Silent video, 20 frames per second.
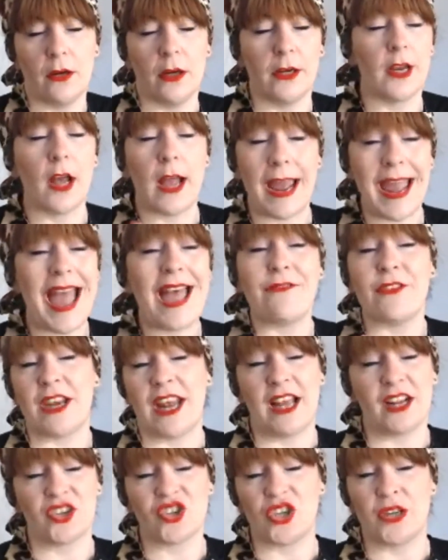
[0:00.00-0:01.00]
I haven't
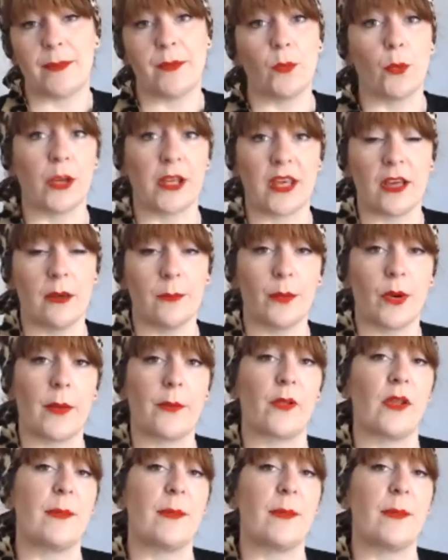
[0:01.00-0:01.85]
actually been working on properly,